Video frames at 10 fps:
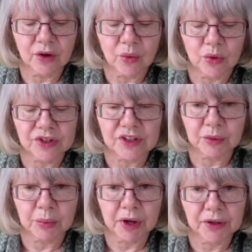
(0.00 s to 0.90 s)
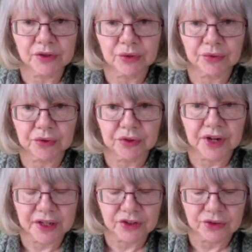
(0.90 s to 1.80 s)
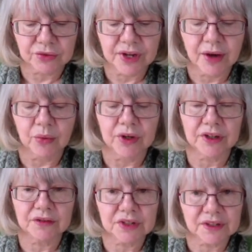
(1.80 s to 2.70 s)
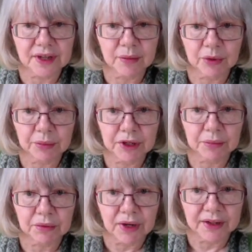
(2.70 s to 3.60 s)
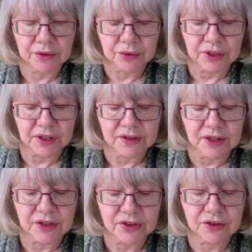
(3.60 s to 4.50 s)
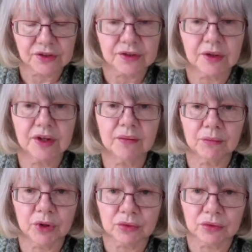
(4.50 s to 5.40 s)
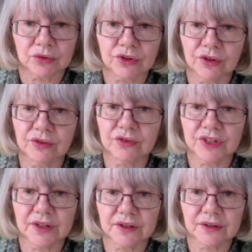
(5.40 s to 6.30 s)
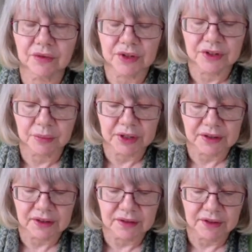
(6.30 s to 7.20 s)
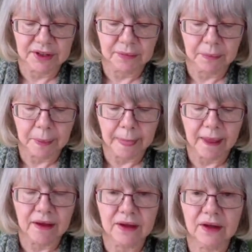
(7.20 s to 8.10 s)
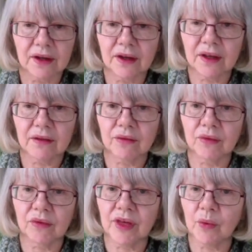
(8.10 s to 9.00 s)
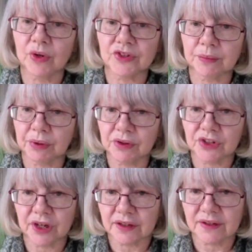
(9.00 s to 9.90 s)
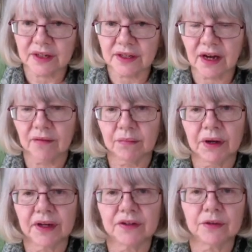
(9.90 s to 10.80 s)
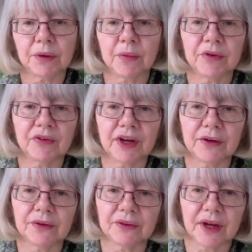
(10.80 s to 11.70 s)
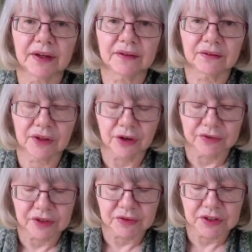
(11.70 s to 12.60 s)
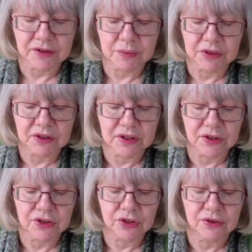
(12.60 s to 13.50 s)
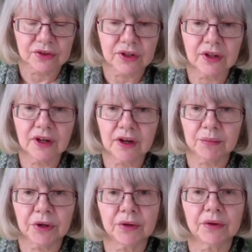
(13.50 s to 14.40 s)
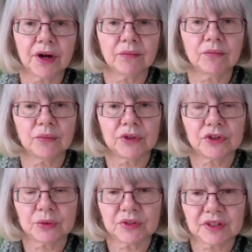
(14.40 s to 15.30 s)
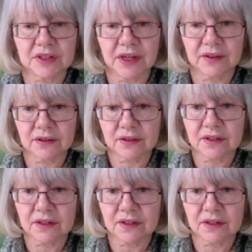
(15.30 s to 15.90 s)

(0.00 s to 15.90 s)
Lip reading: was the proposal for a national network of disabled people-led organisations modelled on Centres for Independent Living. There was a project set up by the Department of Health and the Office for Disability Issues, a programme which was intended